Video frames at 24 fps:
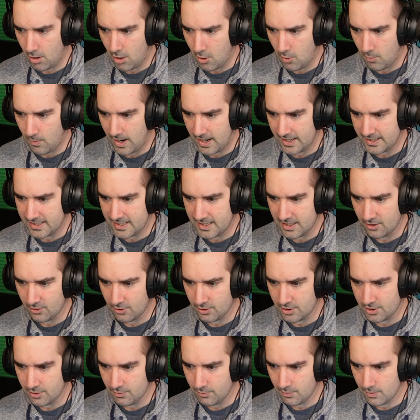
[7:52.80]
Oh, I
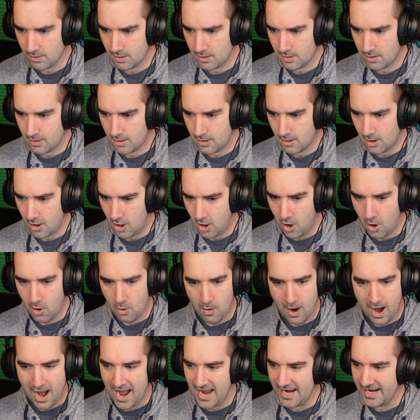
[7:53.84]
hear you.
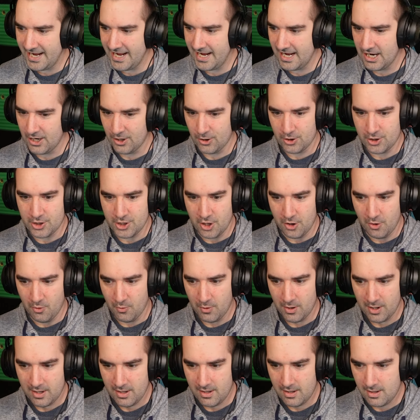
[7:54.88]
Oh, I hear
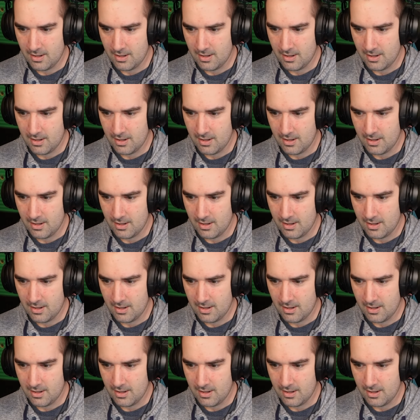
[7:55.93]
you!